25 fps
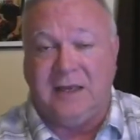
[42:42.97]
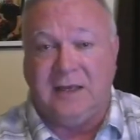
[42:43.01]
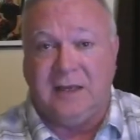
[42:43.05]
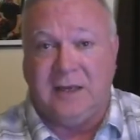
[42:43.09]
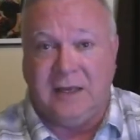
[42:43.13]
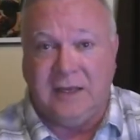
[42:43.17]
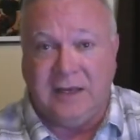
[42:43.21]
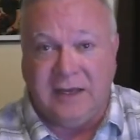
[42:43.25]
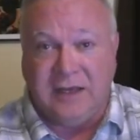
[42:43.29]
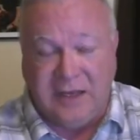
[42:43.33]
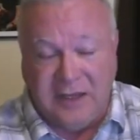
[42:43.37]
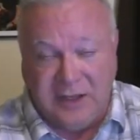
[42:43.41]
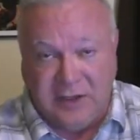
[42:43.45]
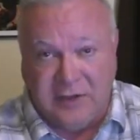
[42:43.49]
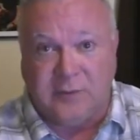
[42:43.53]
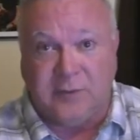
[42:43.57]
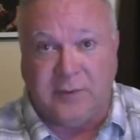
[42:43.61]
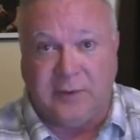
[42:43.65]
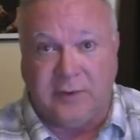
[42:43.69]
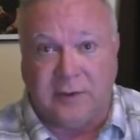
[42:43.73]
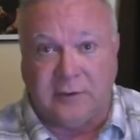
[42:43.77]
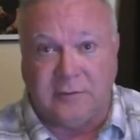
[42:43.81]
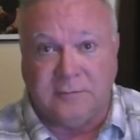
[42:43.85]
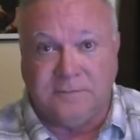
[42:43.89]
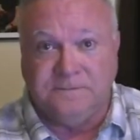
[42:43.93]
in
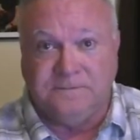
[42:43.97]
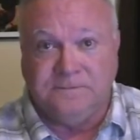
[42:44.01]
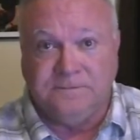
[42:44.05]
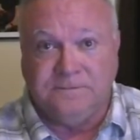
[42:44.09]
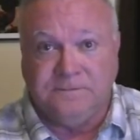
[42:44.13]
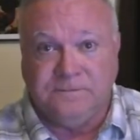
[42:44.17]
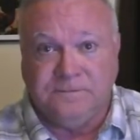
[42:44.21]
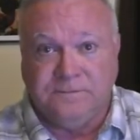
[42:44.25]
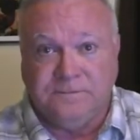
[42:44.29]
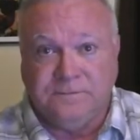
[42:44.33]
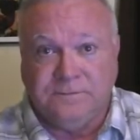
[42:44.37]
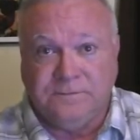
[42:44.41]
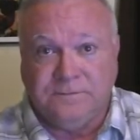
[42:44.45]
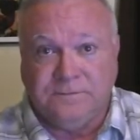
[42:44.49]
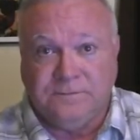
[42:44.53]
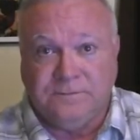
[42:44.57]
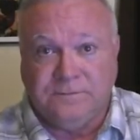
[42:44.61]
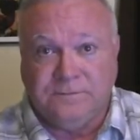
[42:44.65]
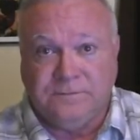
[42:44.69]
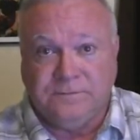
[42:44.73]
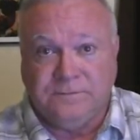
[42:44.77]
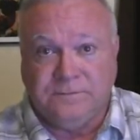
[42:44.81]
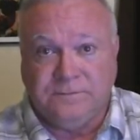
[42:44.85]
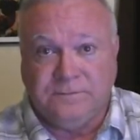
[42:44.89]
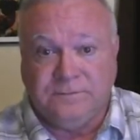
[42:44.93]
Israel
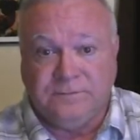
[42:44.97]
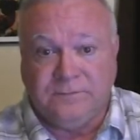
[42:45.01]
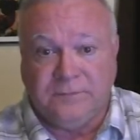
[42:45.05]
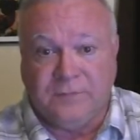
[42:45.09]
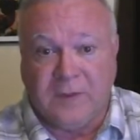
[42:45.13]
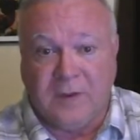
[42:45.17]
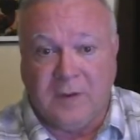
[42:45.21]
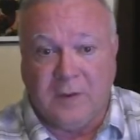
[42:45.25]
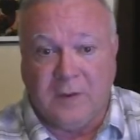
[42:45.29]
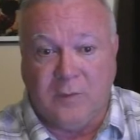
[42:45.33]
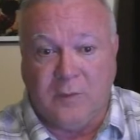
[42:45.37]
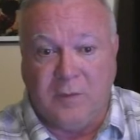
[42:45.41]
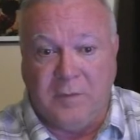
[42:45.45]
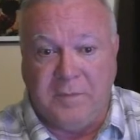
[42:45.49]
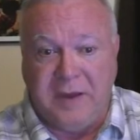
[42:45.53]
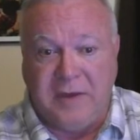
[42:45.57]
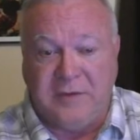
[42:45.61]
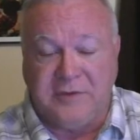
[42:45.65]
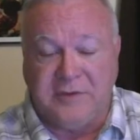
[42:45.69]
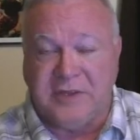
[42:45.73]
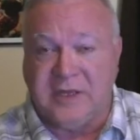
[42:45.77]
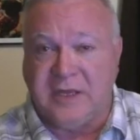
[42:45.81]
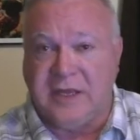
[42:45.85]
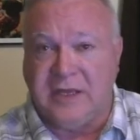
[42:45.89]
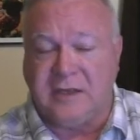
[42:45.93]

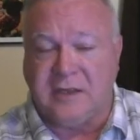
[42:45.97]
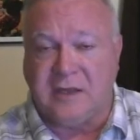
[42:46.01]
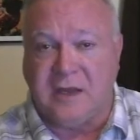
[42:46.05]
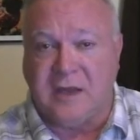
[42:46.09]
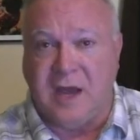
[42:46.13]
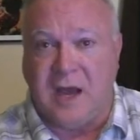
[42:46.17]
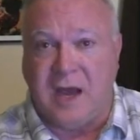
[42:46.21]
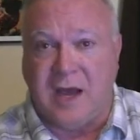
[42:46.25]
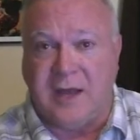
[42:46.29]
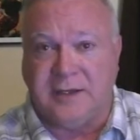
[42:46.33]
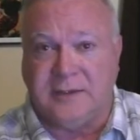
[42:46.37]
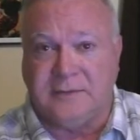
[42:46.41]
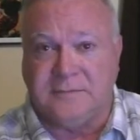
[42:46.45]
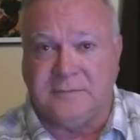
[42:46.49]
rebels against God.